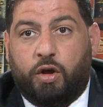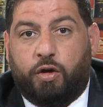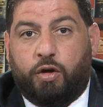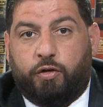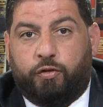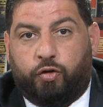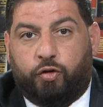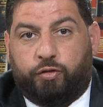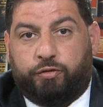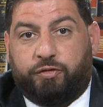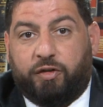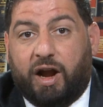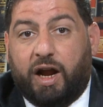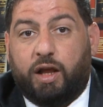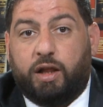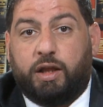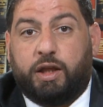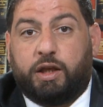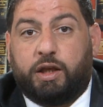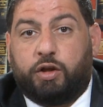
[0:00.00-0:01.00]
for
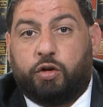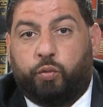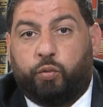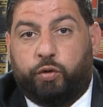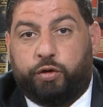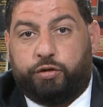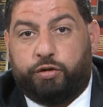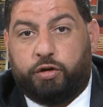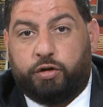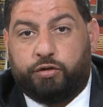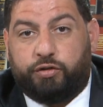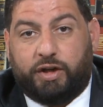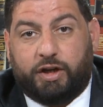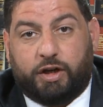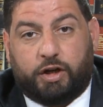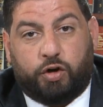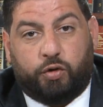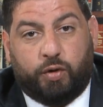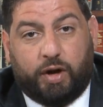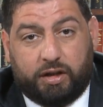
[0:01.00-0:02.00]
filing returns
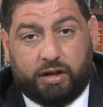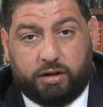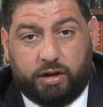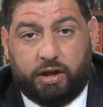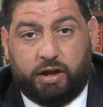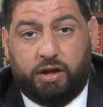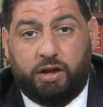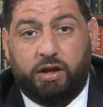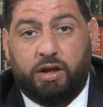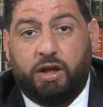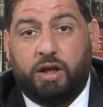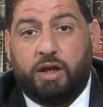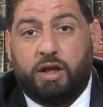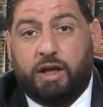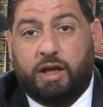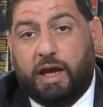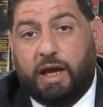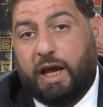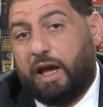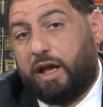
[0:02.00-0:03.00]
incorrectly,
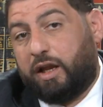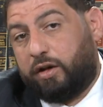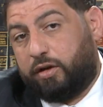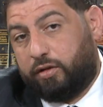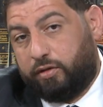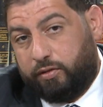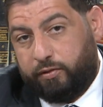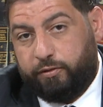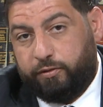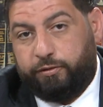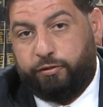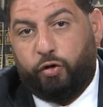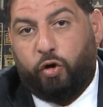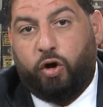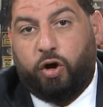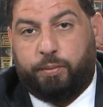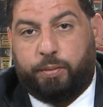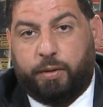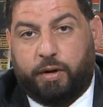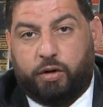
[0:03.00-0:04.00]
and
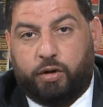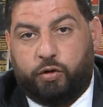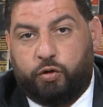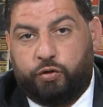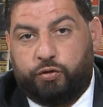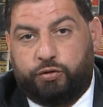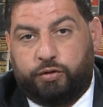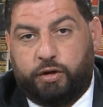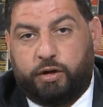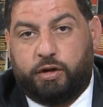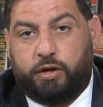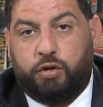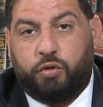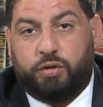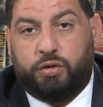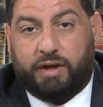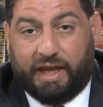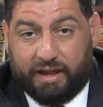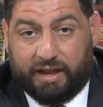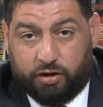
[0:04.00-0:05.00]
fraud penalties. Those
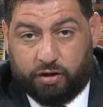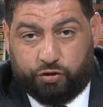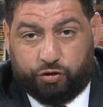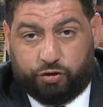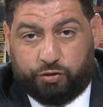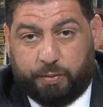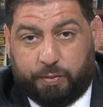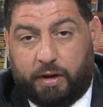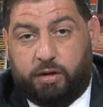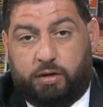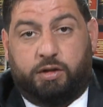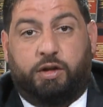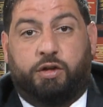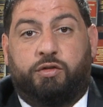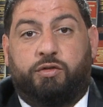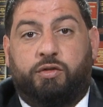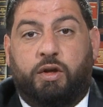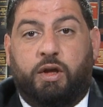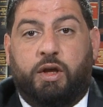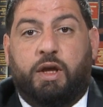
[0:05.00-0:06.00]
include negligence
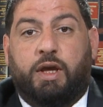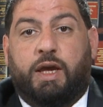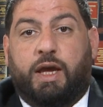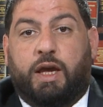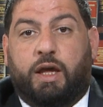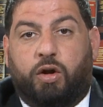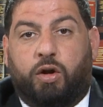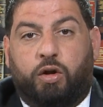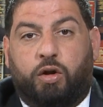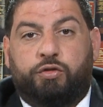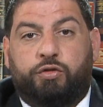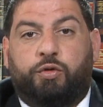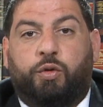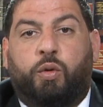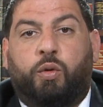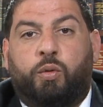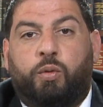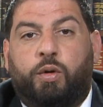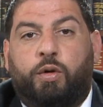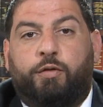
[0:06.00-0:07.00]
penalties and
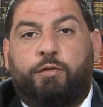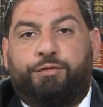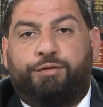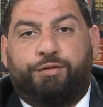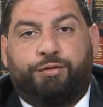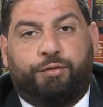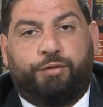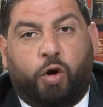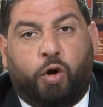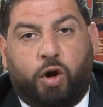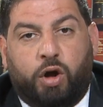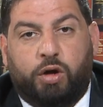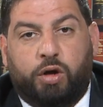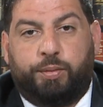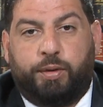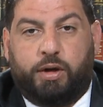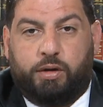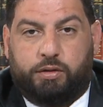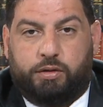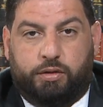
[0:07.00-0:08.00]
also fraud
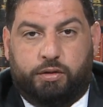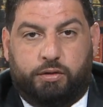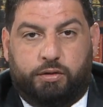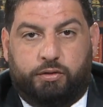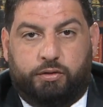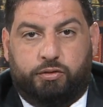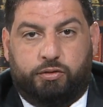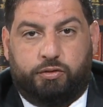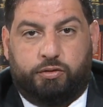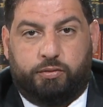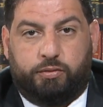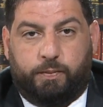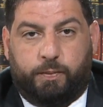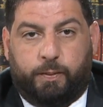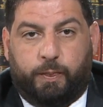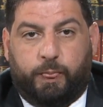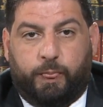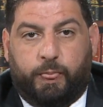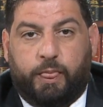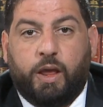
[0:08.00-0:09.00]
penalties.
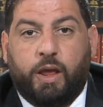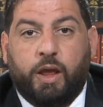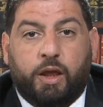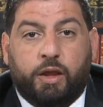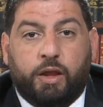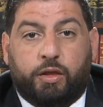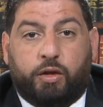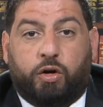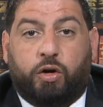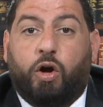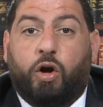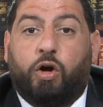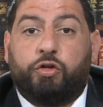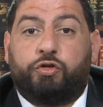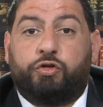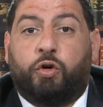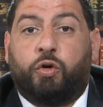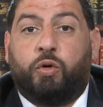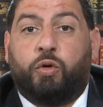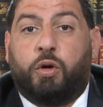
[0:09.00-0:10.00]
There are
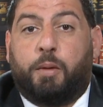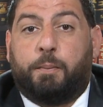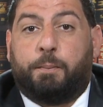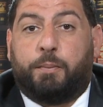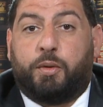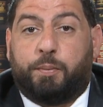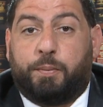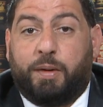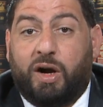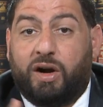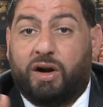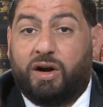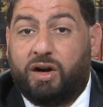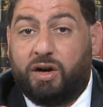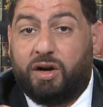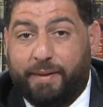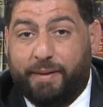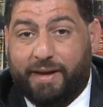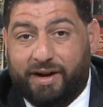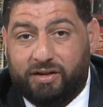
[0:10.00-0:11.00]
also
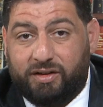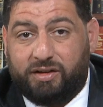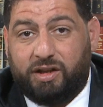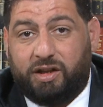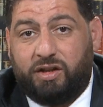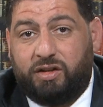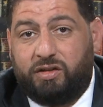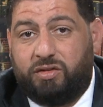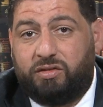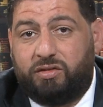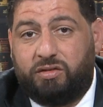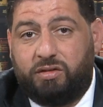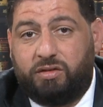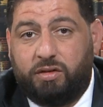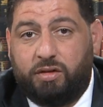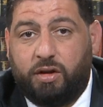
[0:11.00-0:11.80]
preparer penalties,